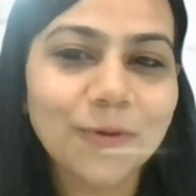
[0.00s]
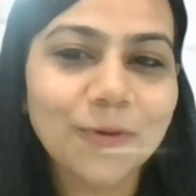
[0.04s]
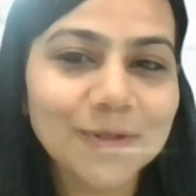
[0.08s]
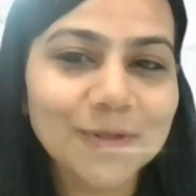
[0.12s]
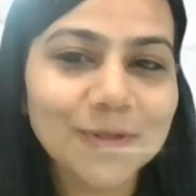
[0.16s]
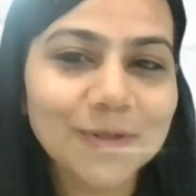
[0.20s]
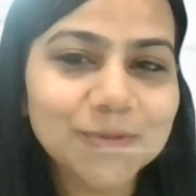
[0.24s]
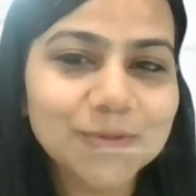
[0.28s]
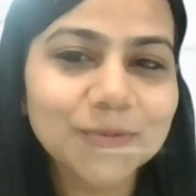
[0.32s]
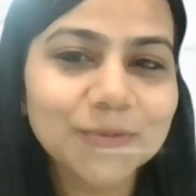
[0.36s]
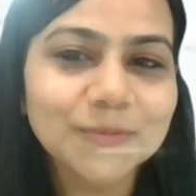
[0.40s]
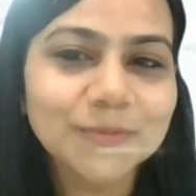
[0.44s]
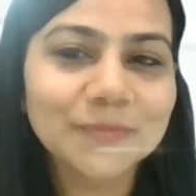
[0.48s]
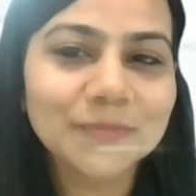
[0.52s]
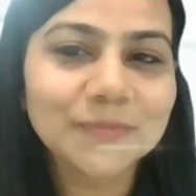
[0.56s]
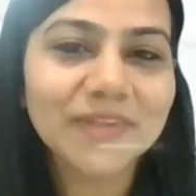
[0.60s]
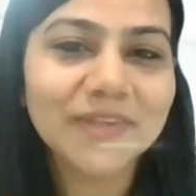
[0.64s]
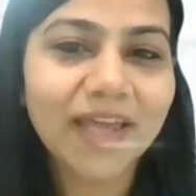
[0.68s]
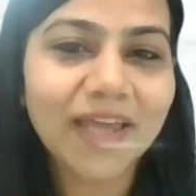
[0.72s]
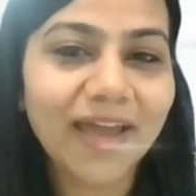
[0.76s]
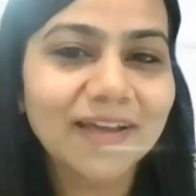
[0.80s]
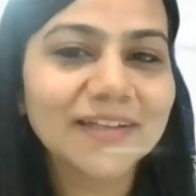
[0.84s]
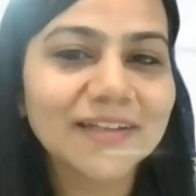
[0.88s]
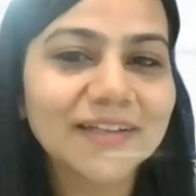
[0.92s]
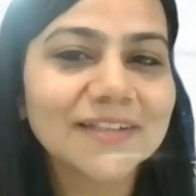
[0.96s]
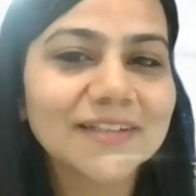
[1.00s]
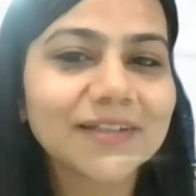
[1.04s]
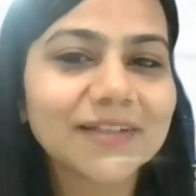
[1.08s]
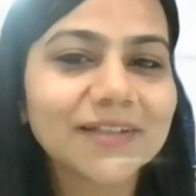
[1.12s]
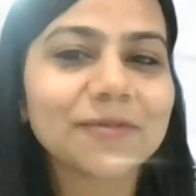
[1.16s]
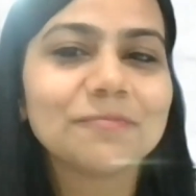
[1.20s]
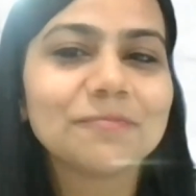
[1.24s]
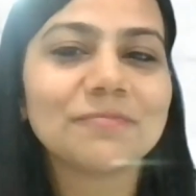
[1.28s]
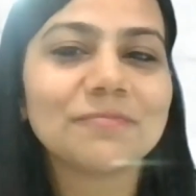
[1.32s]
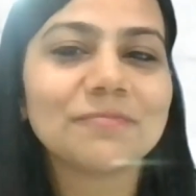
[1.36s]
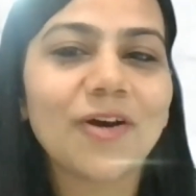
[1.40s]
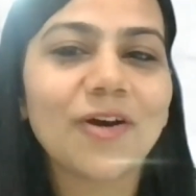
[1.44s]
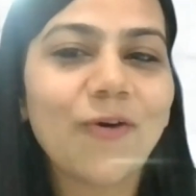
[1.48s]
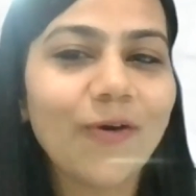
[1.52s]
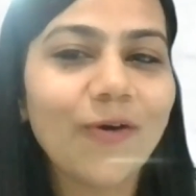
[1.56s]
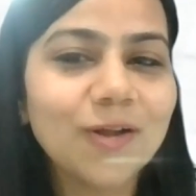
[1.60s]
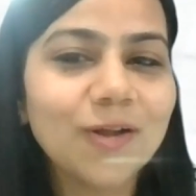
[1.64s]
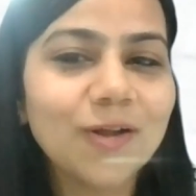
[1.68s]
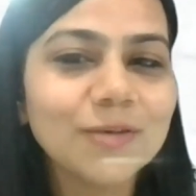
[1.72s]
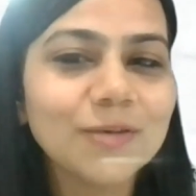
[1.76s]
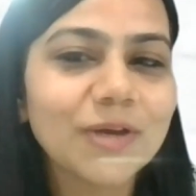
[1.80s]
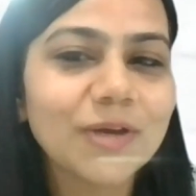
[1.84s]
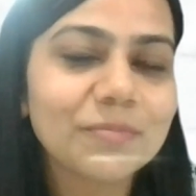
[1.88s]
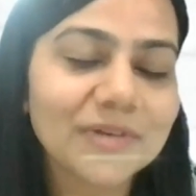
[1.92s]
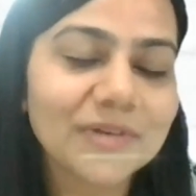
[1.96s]
And I will also thank
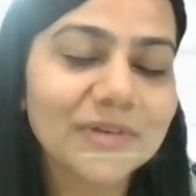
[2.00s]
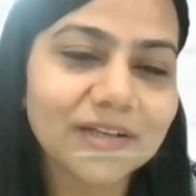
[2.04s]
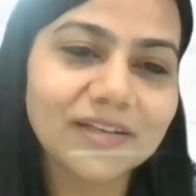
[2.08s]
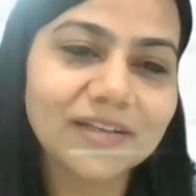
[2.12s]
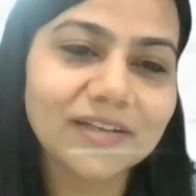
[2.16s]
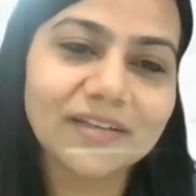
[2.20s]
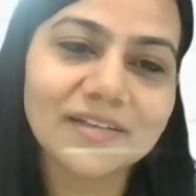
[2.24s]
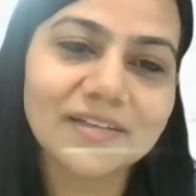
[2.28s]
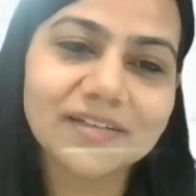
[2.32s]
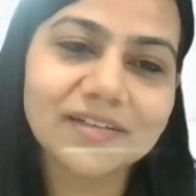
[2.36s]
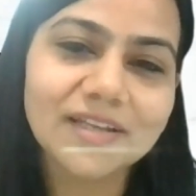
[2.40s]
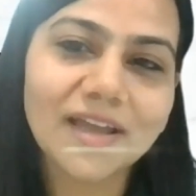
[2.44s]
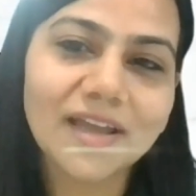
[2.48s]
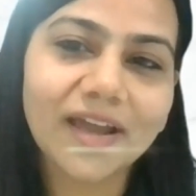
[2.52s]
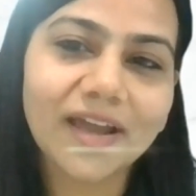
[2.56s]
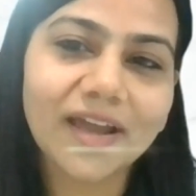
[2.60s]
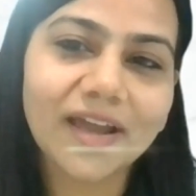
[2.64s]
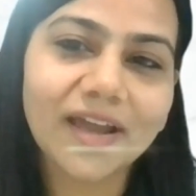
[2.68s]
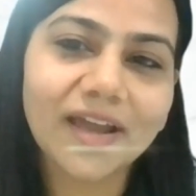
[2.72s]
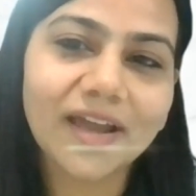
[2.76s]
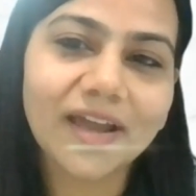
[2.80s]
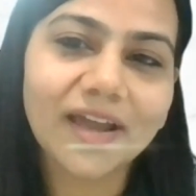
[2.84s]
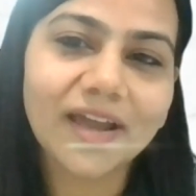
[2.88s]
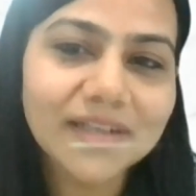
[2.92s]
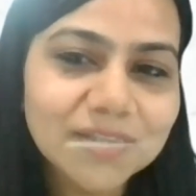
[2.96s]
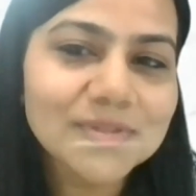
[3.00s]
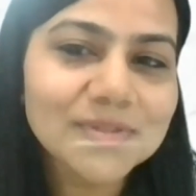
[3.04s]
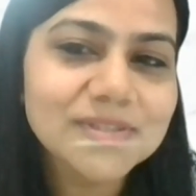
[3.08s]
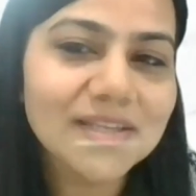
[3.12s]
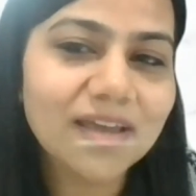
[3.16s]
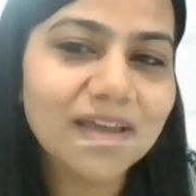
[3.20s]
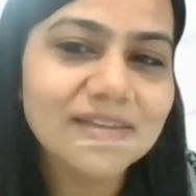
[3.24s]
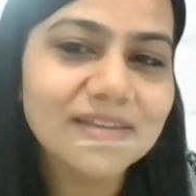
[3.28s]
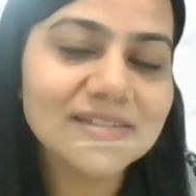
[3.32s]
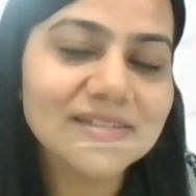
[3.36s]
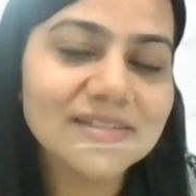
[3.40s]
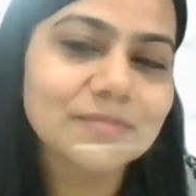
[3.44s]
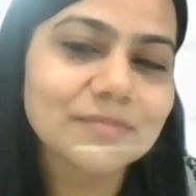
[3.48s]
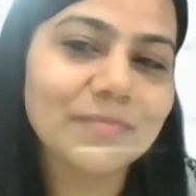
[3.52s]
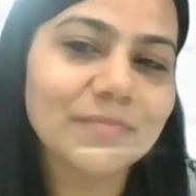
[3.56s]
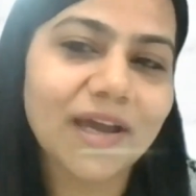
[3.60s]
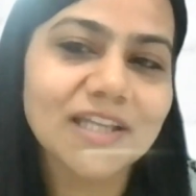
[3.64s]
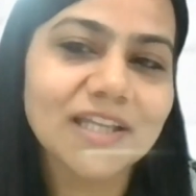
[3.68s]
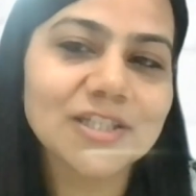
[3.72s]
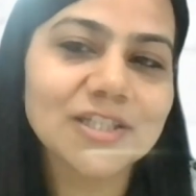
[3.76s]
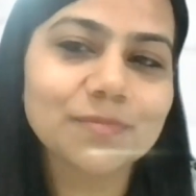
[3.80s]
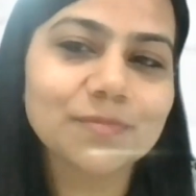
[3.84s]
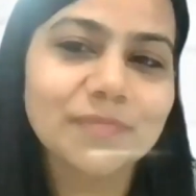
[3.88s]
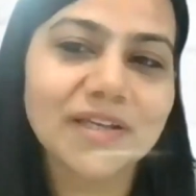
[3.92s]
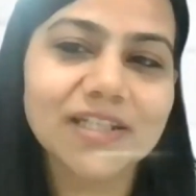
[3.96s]
all my brilliant and
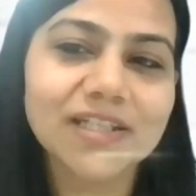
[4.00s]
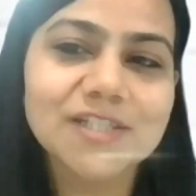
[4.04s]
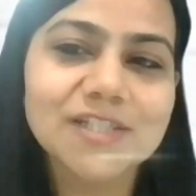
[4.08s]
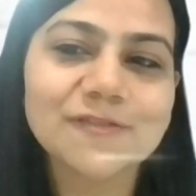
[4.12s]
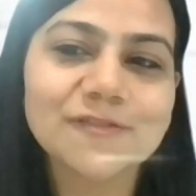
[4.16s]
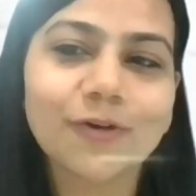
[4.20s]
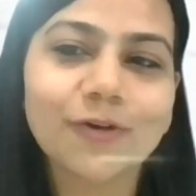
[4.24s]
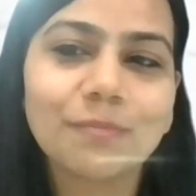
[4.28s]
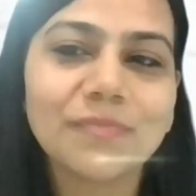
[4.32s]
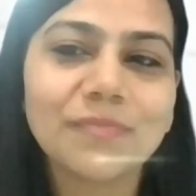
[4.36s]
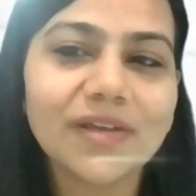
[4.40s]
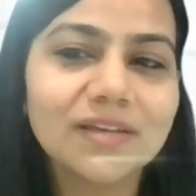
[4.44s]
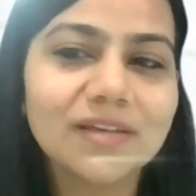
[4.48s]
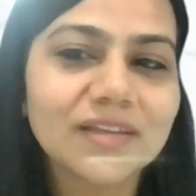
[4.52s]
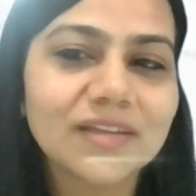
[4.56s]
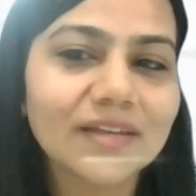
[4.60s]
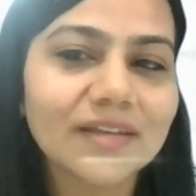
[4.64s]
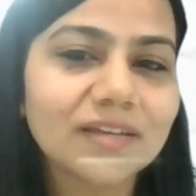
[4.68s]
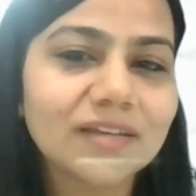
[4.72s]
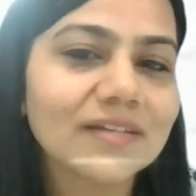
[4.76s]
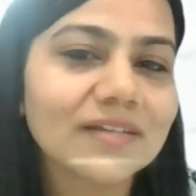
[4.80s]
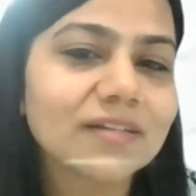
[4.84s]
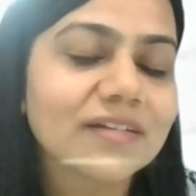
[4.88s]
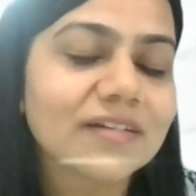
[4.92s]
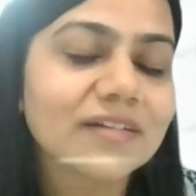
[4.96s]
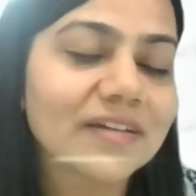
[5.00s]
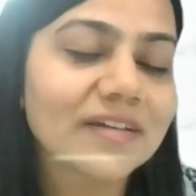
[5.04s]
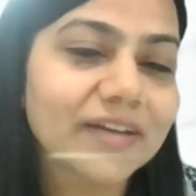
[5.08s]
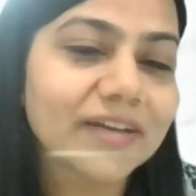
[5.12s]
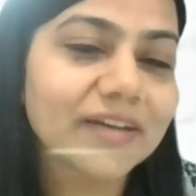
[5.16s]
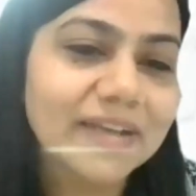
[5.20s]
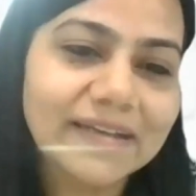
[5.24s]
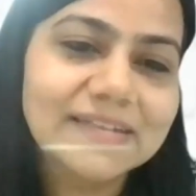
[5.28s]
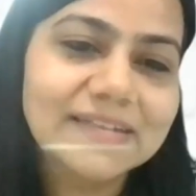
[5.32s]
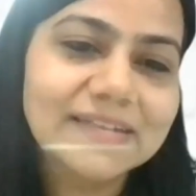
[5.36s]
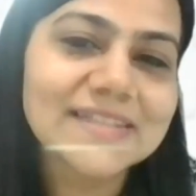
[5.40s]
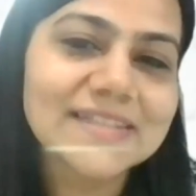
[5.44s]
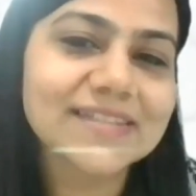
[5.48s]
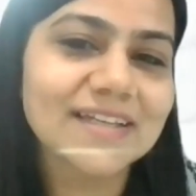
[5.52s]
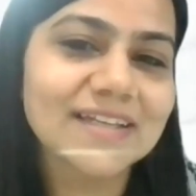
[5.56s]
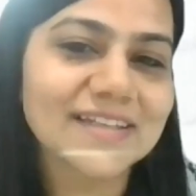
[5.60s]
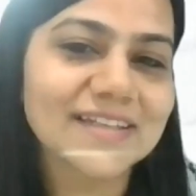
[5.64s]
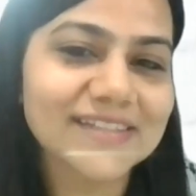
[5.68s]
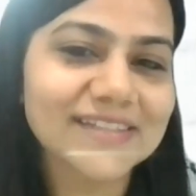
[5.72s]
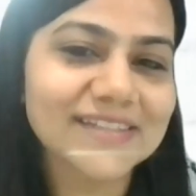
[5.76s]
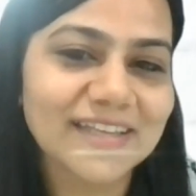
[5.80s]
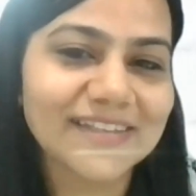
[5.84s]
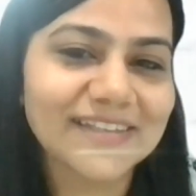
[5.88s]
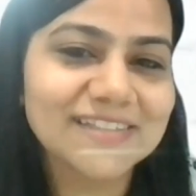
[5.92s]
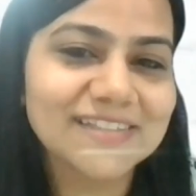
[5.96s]
enthusiastic batchmates for making it a
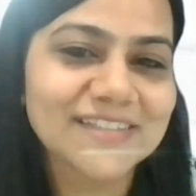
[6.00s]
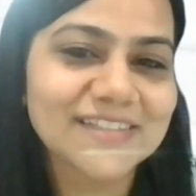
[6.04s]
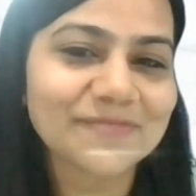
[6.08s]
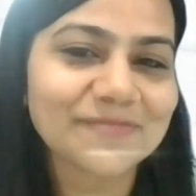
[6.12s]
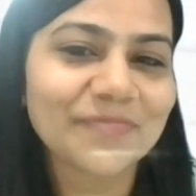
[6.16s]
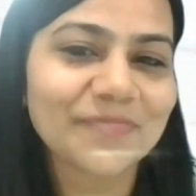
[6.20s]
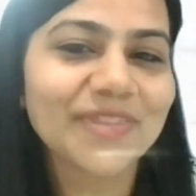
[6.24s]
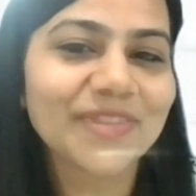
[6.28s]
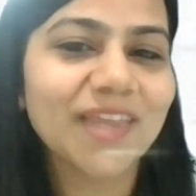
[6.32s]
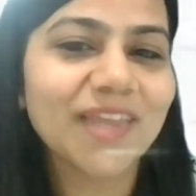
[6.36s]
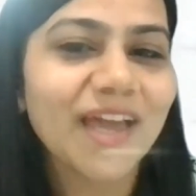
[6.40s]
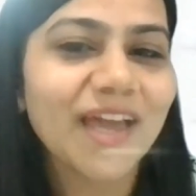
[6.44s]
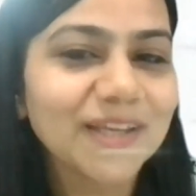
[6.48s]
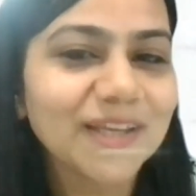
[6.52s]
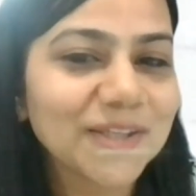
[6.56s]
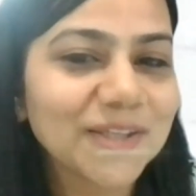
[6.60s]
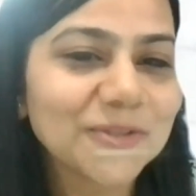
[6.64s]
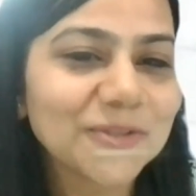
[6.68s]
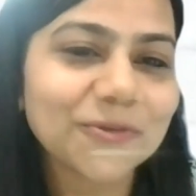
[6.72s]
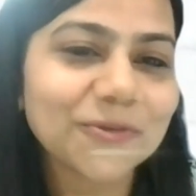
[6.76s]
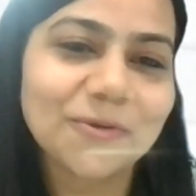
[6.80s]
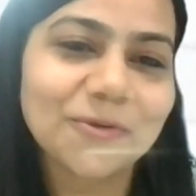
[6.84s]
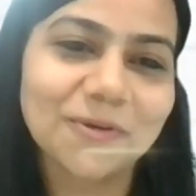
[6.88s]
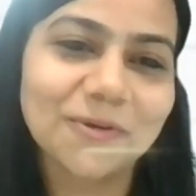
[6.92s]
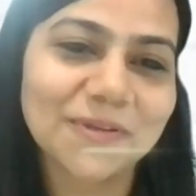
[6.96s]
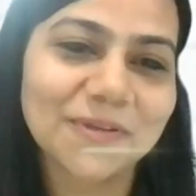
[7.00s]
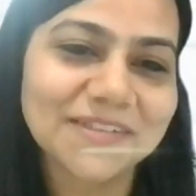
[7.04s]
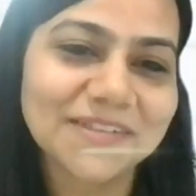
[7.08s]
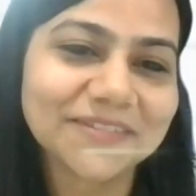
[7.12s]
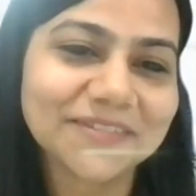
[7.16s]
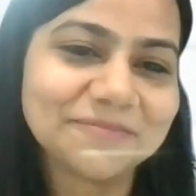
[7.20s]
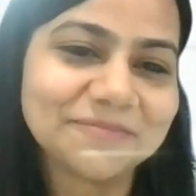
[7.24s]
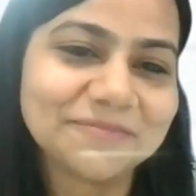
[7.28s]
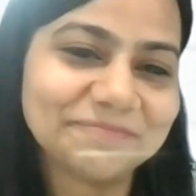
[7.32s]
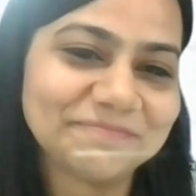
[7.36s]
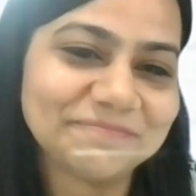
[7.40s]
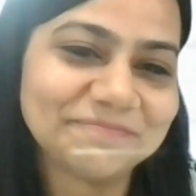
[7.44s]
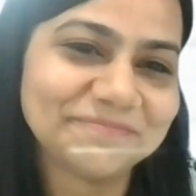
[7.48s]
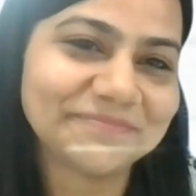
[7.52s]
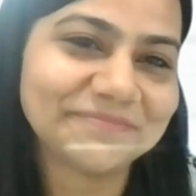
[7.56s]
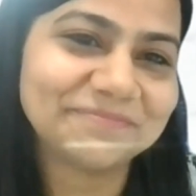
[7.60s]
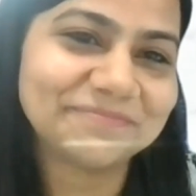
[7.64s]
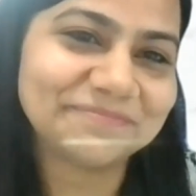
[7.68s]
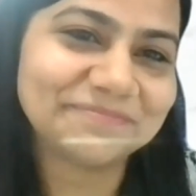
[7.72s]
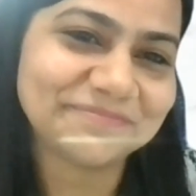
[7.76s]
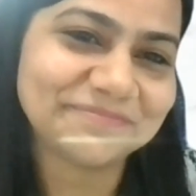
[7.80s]
great success. Thank you all.